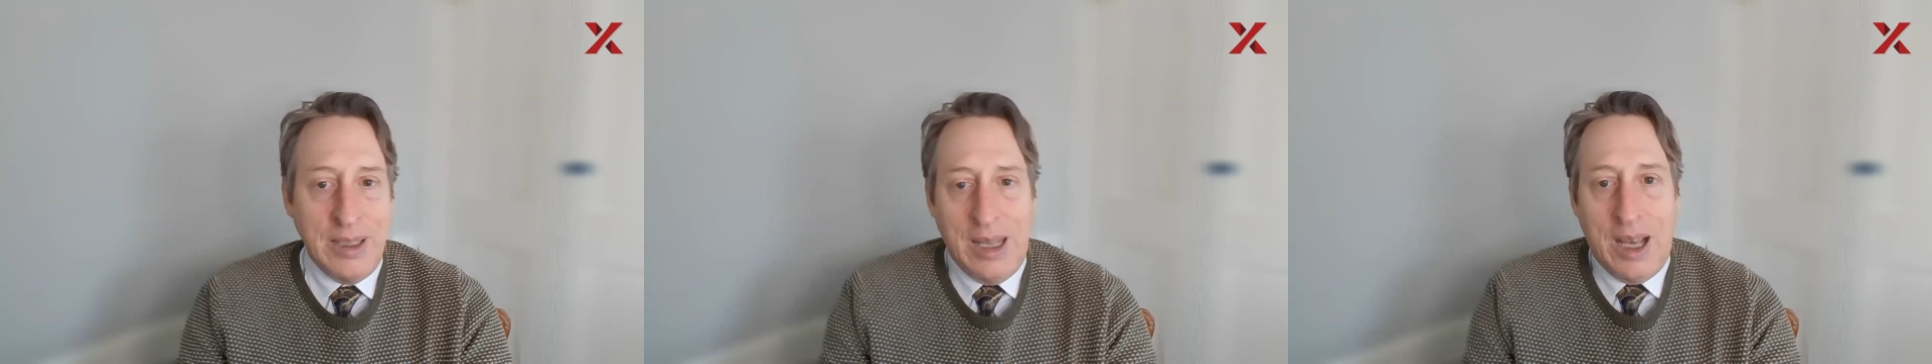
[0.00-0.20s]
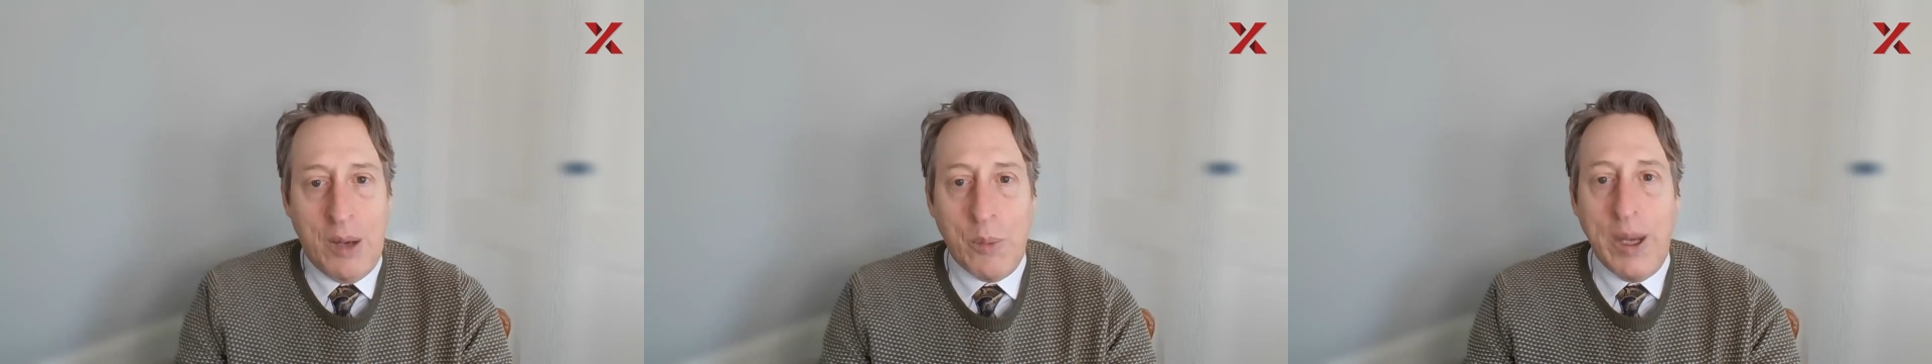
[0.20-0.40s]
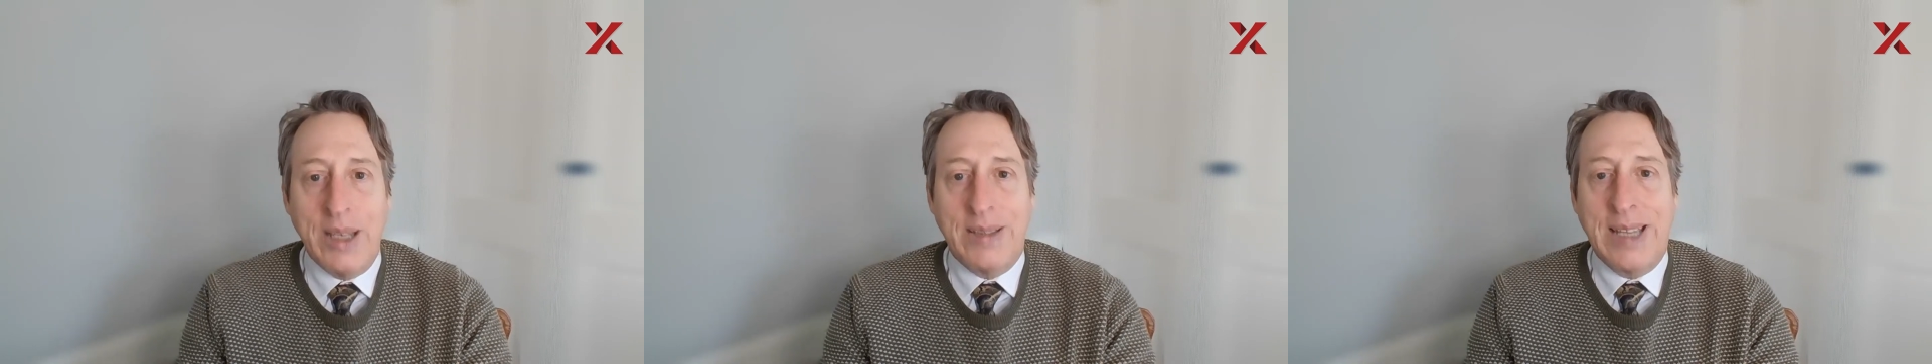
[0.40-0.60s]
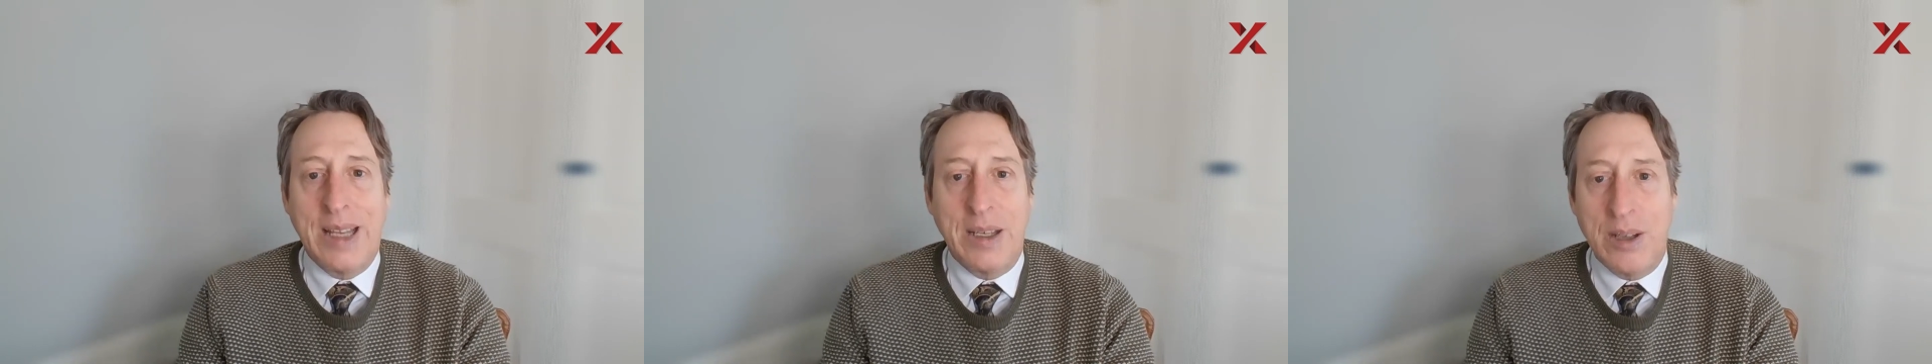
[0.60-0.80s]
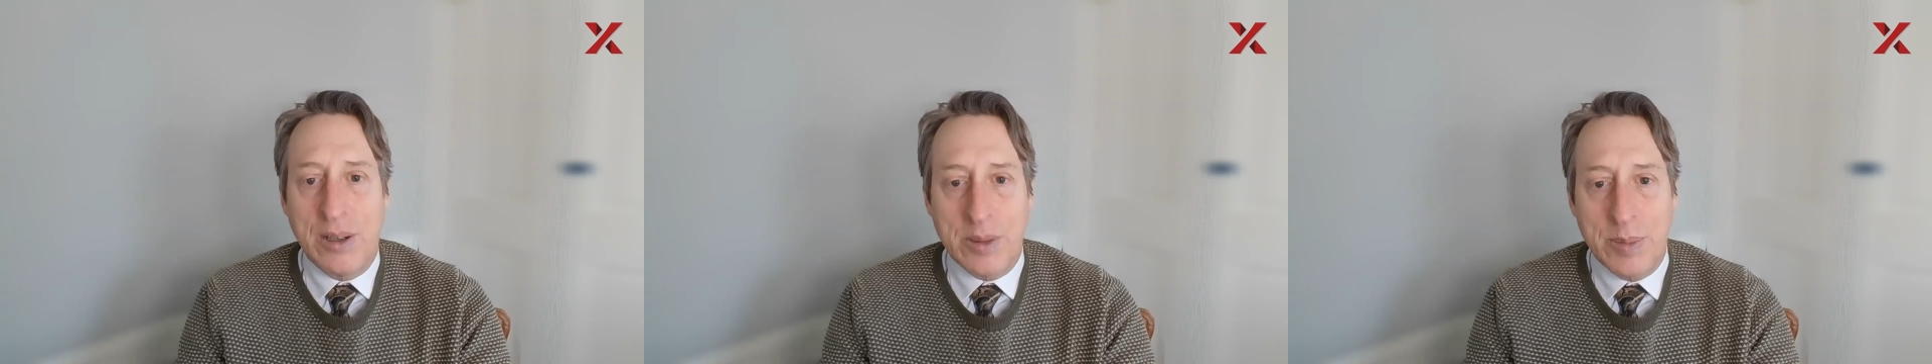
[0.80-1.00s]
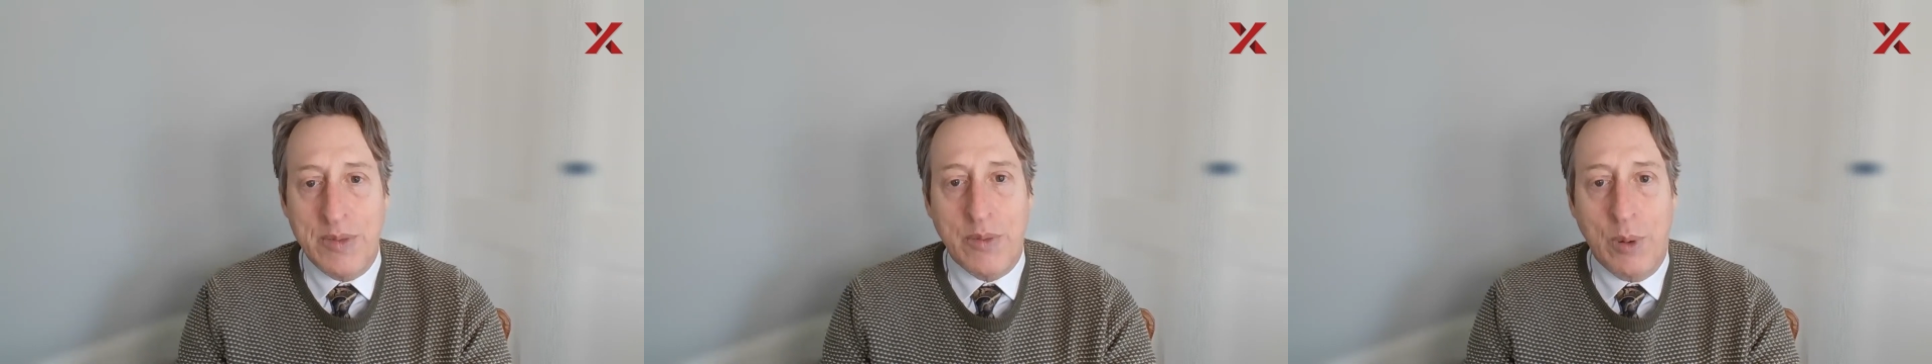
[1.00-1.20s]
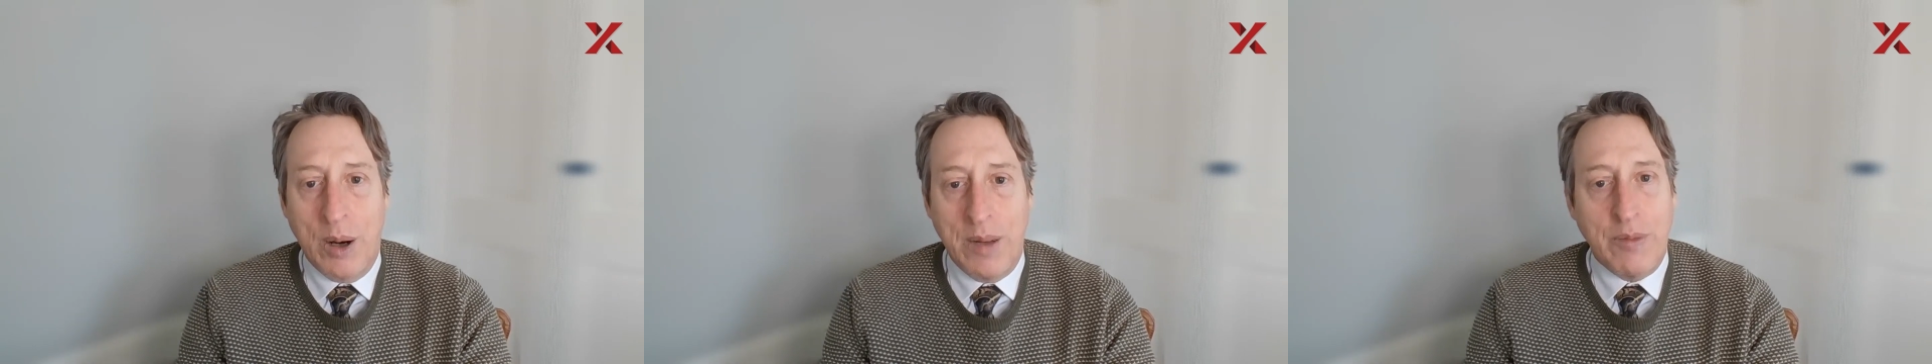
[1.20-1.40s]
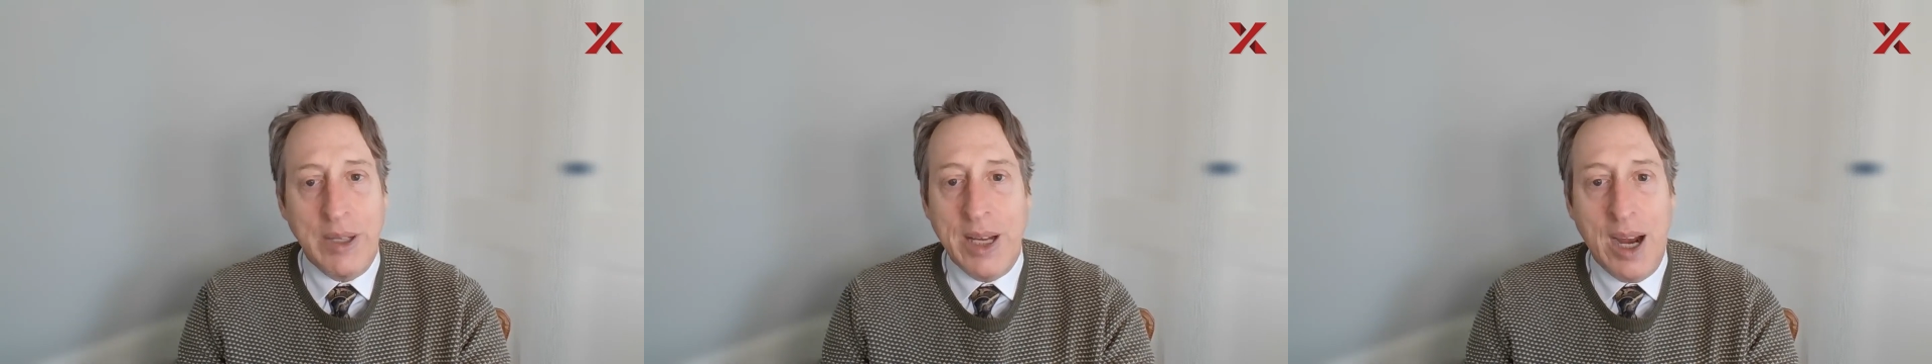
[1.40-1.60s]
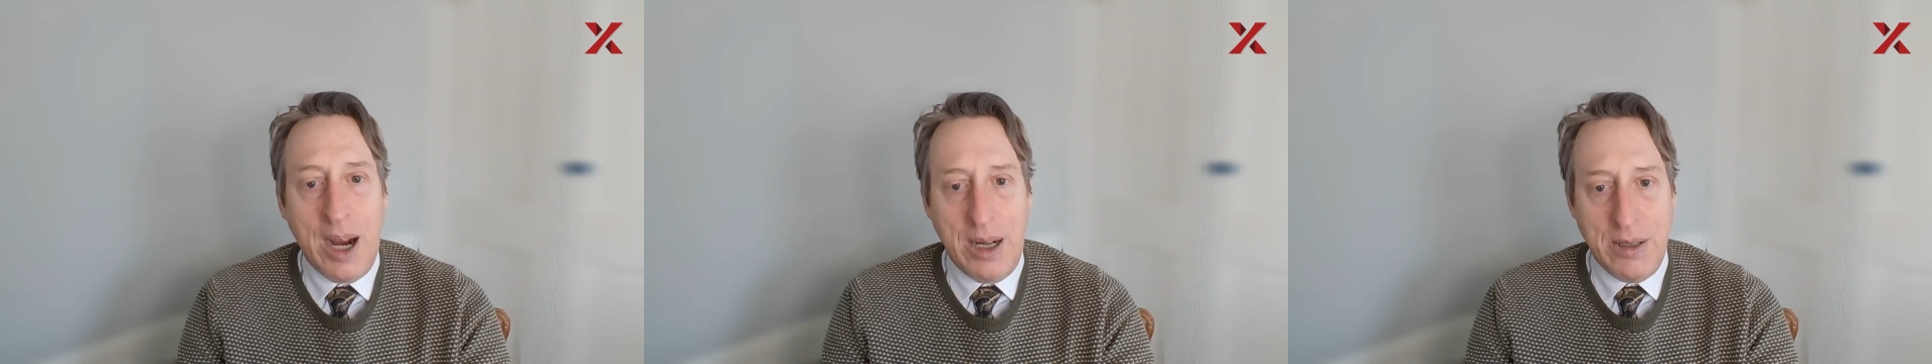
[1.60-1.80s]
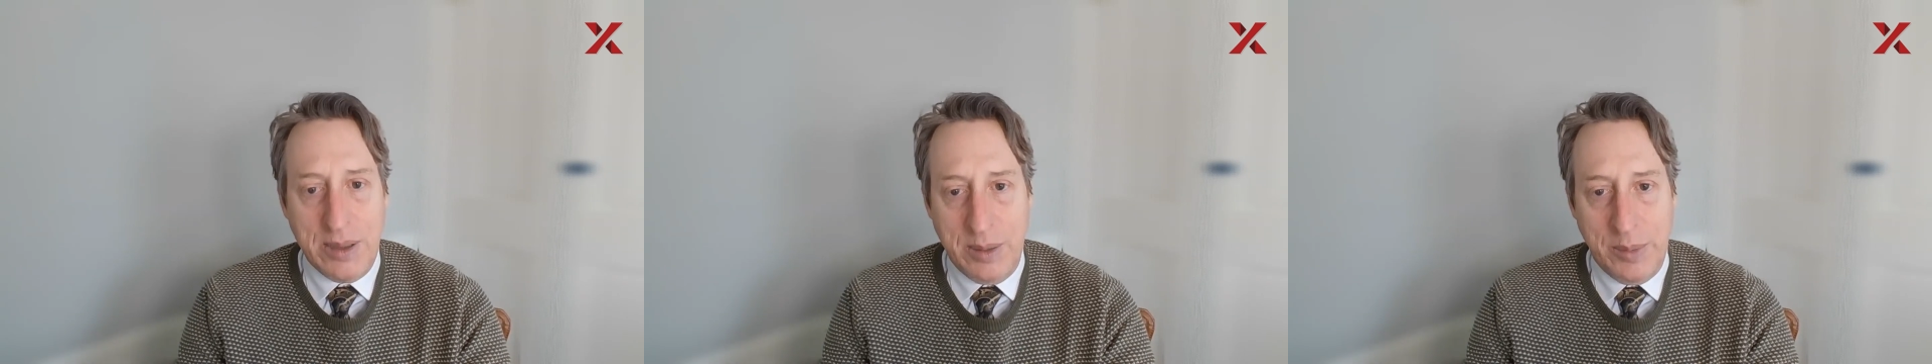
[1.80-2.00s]
I'll wait 10 years before I
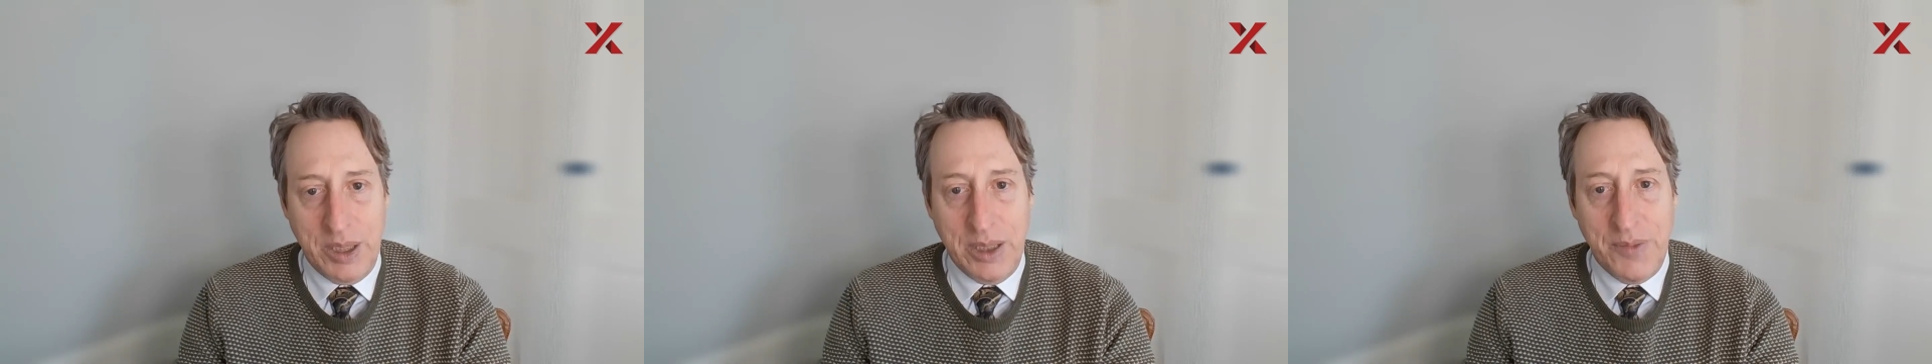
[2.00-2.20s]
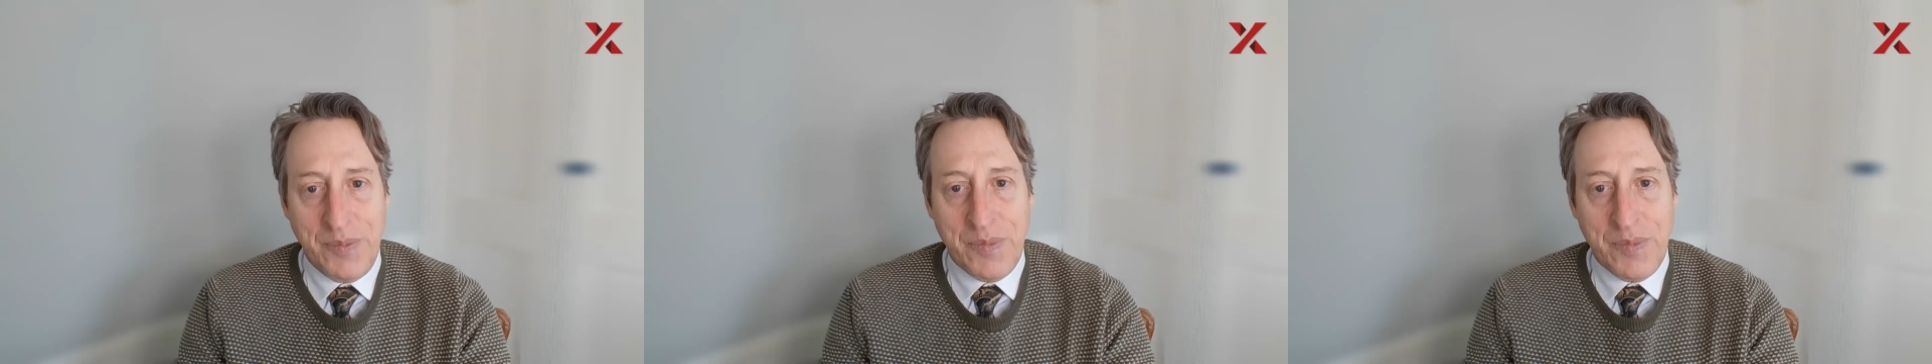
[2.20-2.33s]
rehire somebody.